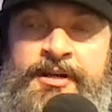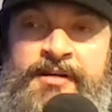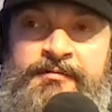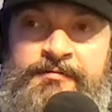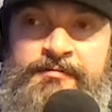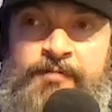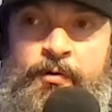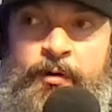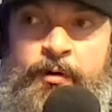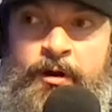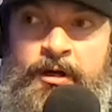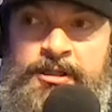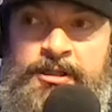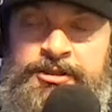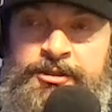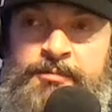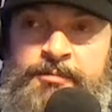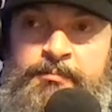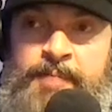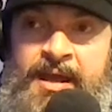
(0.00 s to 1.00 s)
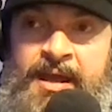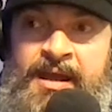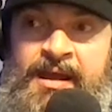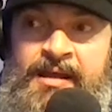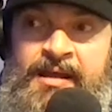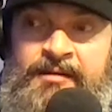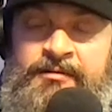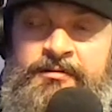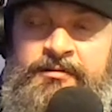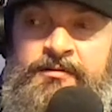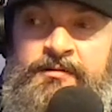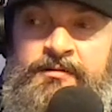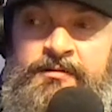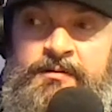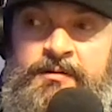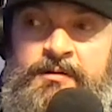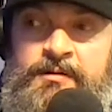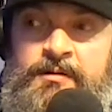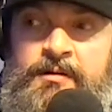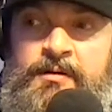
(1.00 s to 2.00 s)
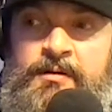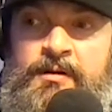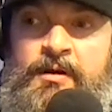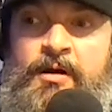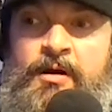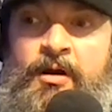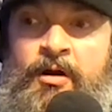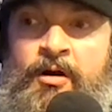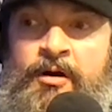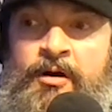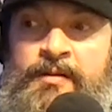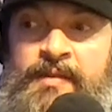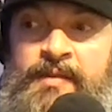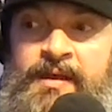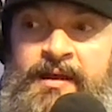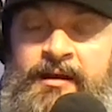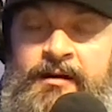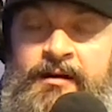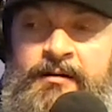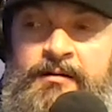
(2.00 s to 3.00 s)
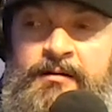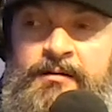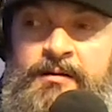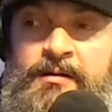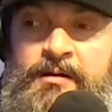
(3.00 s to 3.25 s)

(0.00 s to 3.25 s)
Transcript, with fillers: and four hundred bands on there,